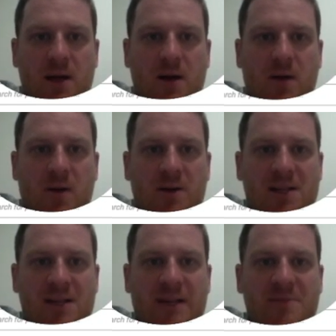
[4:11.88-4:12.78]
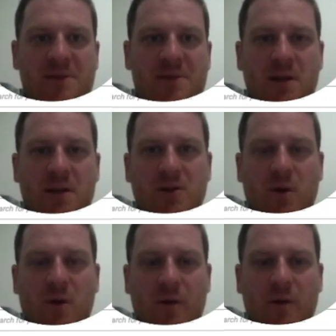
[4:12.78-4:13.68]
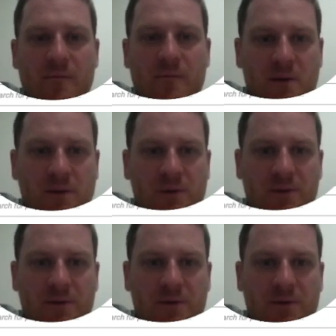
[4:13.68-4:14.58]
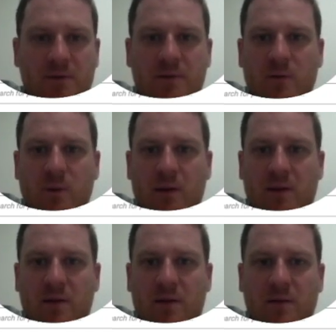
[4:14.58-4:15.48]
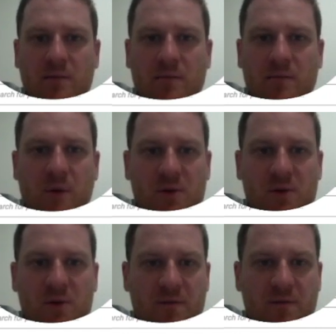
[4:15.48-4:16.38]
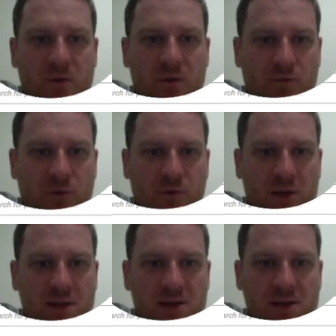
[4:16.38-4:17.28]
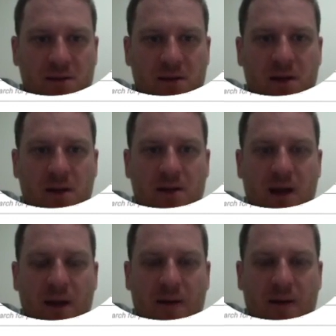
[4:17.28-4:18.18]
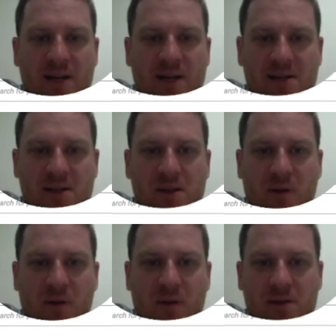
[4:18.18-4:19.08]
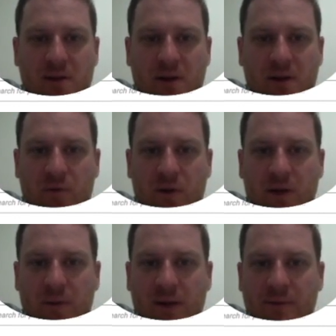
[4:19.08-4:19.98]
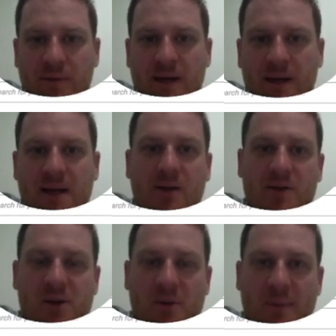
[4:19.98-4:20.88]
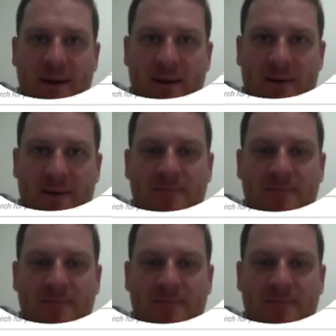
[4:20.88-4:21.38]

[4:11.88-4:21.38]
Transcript: All right, so that leaves me 22 on the field with most of the good rookies. Now have Darcy, who I think is going to go really well. Got Tom Powell,